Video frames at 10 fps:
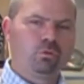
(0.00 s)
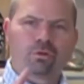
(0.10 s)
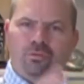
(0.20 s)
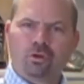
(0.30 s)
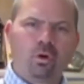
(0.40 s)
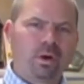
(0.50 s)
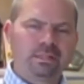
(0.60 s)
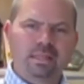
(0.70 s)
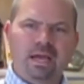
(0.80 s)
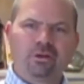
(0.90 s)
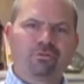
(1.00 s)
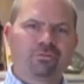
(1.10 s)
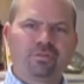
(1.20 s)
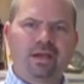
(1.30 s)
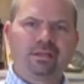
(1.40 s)
if you go online or
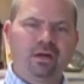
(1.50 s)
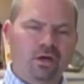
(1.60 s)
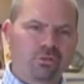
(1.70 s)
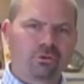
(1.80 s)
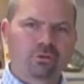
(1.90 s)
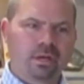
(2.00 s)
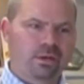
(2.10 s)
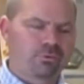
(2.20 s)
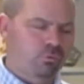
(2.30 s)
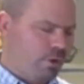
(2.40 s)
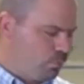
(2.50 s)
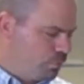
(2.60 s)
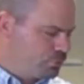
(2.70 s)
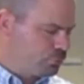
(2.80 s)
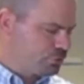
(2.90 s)
find other great
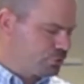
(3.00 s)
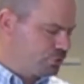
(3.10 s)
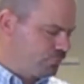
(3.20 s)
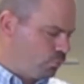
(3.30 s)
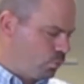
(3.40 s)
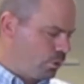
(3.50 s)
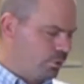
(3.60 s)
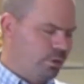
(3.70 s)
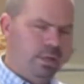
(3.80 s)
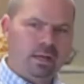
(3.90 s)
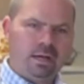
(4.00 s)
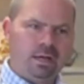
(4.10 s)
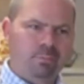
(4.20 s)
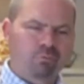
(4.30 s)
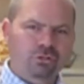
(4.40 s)
resources for
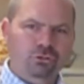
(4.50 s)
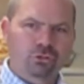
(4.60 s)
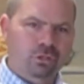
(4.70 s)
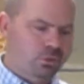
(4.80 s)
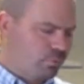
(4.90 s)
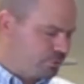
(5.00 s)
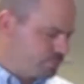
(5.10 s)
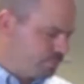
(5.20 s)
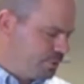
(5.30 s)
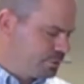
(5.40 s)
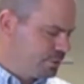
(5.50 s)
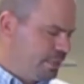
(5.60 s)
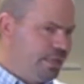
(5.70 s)
pressure cooking recipes,